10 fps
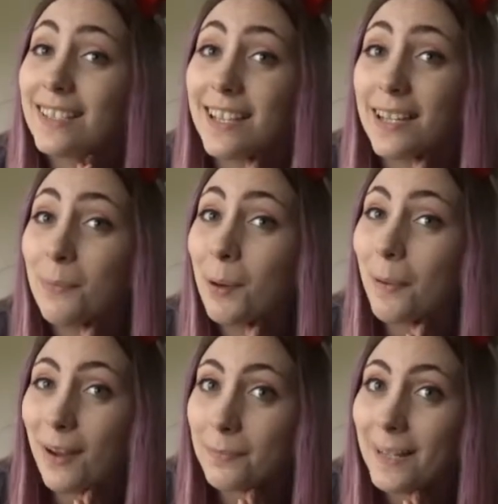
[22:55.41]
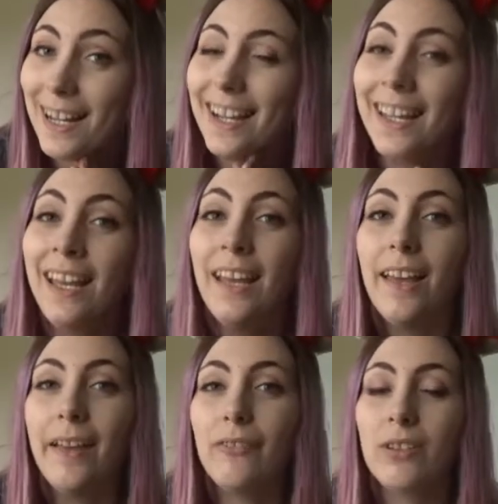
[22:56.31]
I take in my park bag.
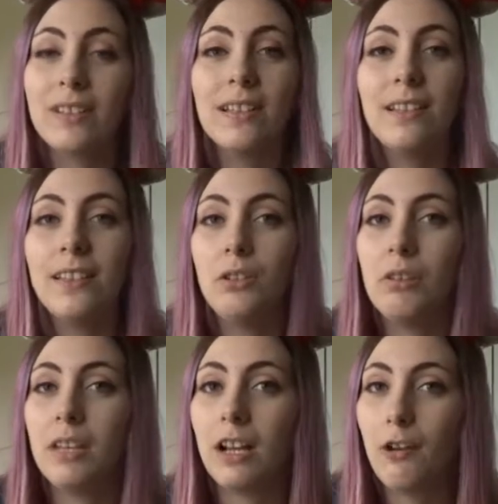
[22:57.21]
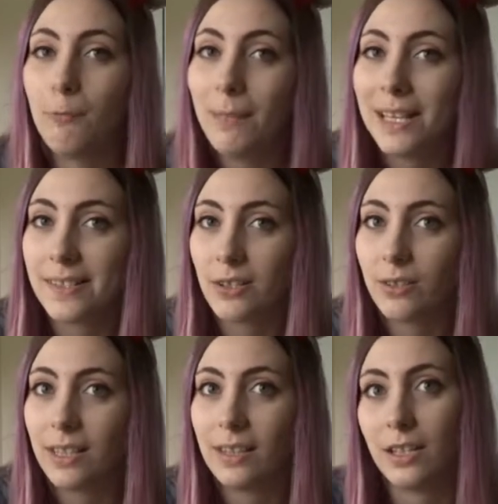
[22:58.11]
If there's anything you think I've missed or
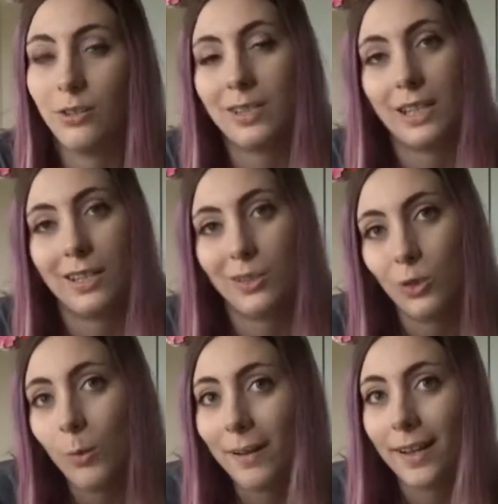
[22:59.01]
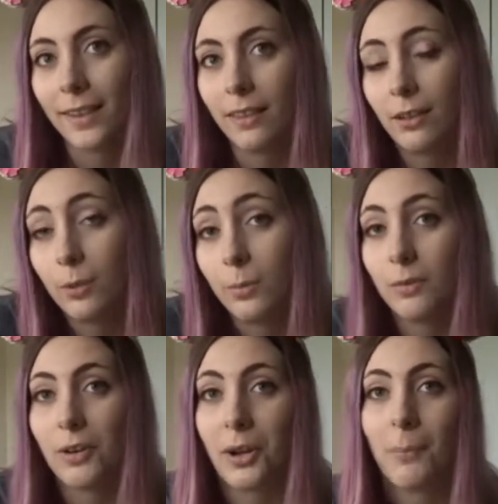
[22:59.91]
anything you take in your bag that you
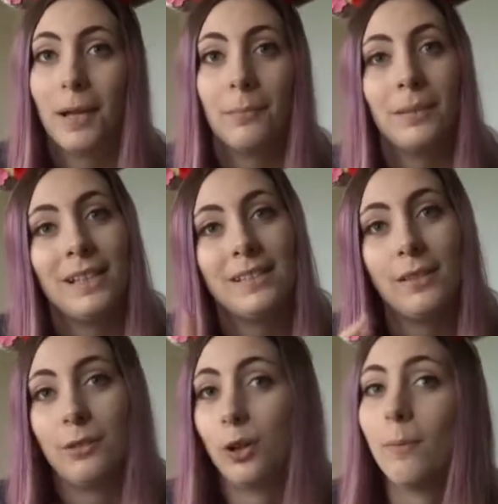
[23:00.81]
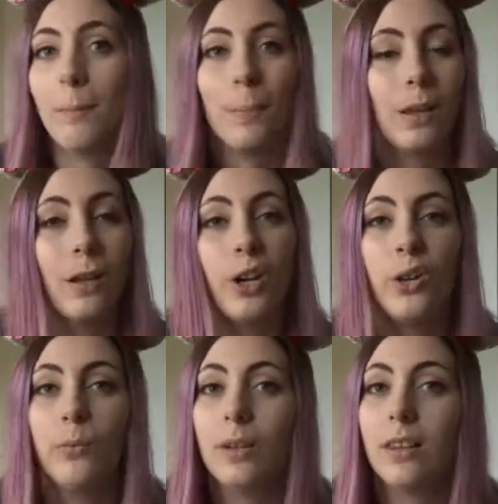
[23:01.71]
would recommend, please leave a comment
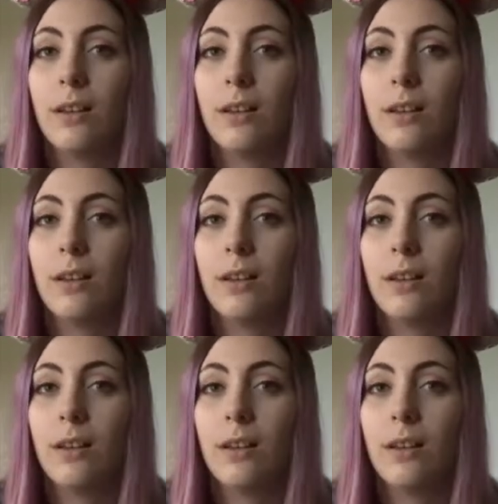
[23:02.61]
below. We